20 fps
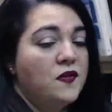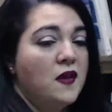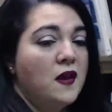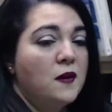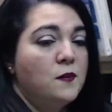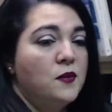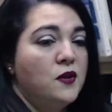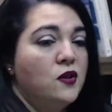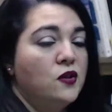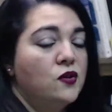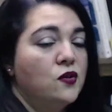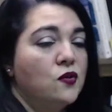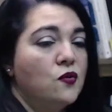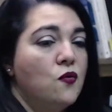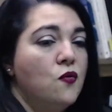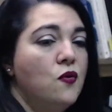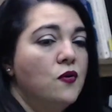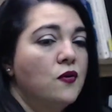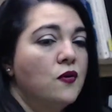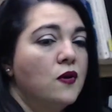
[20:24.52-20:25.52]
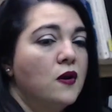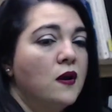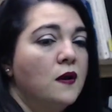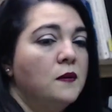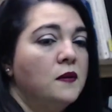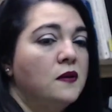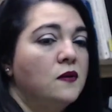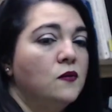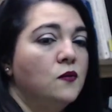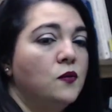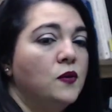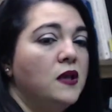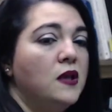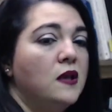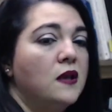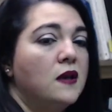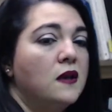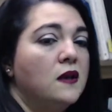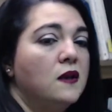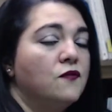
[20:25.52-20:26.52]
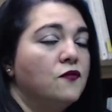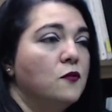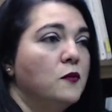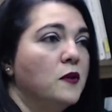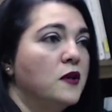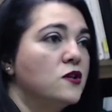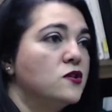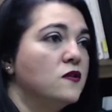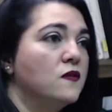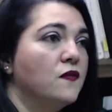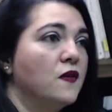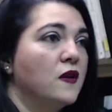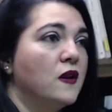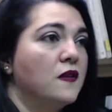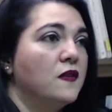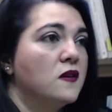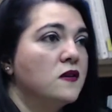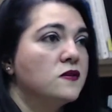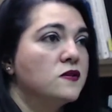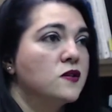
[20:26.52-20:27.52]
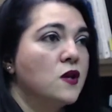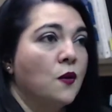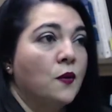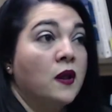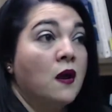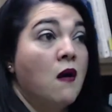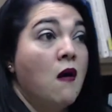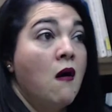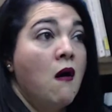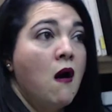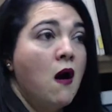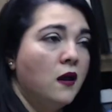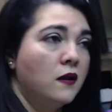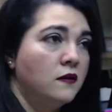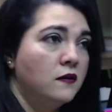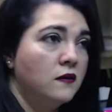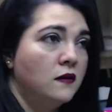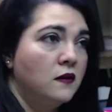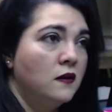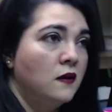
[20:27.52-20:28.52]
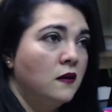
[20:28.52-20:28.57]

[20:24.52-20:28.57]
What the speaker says: that being your corner, I mean, we get information if anything is going on